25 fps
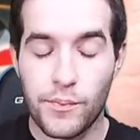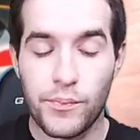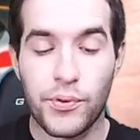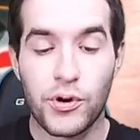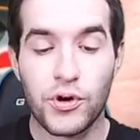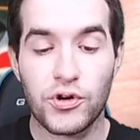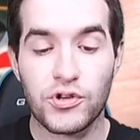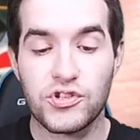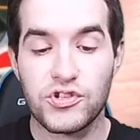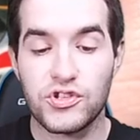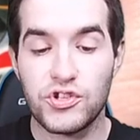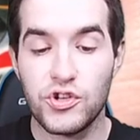
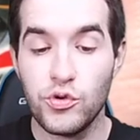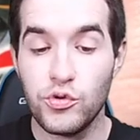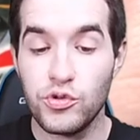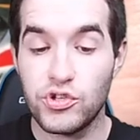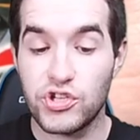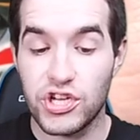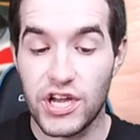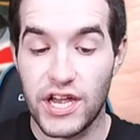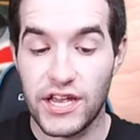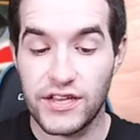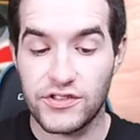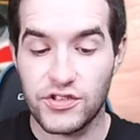Pursuit
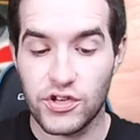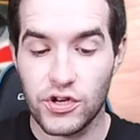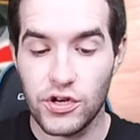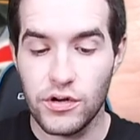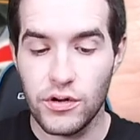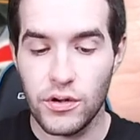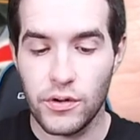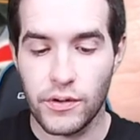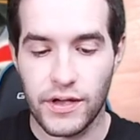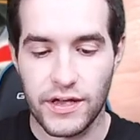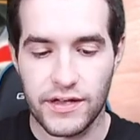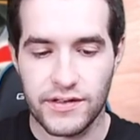
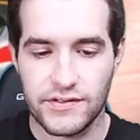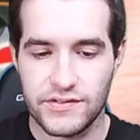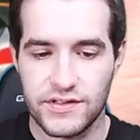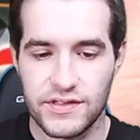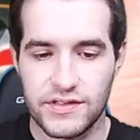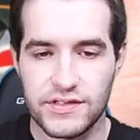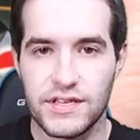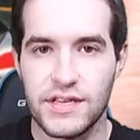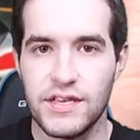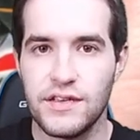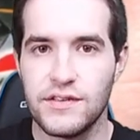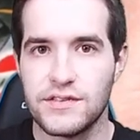Chaser. Okay, is
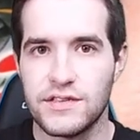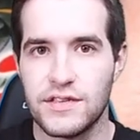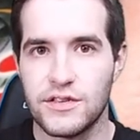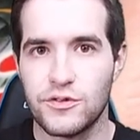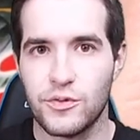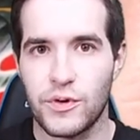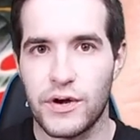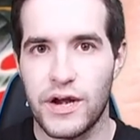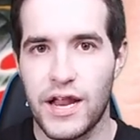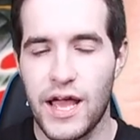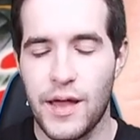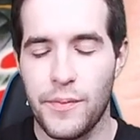this it? Is
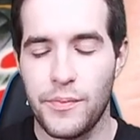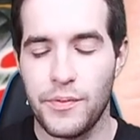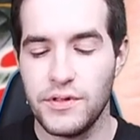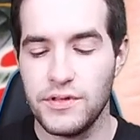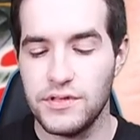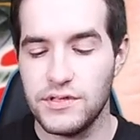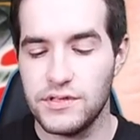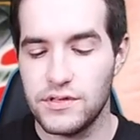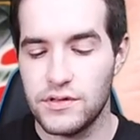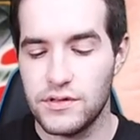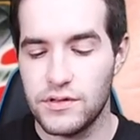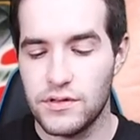this where it
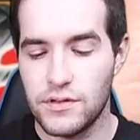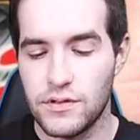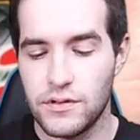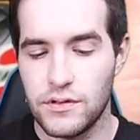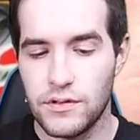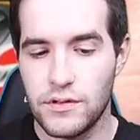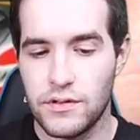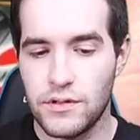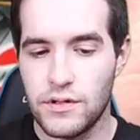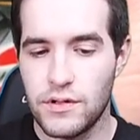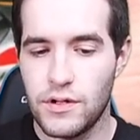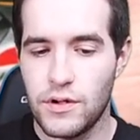happens?
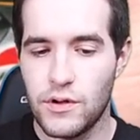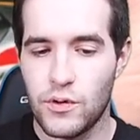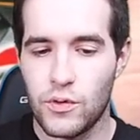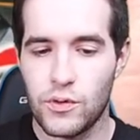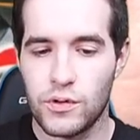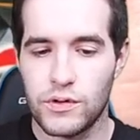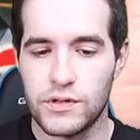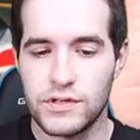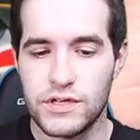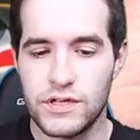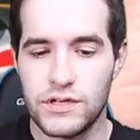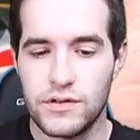
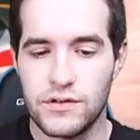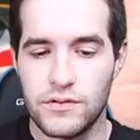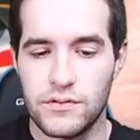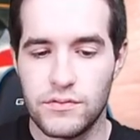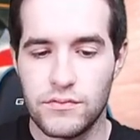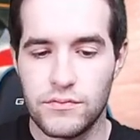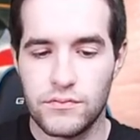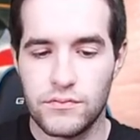Or is it?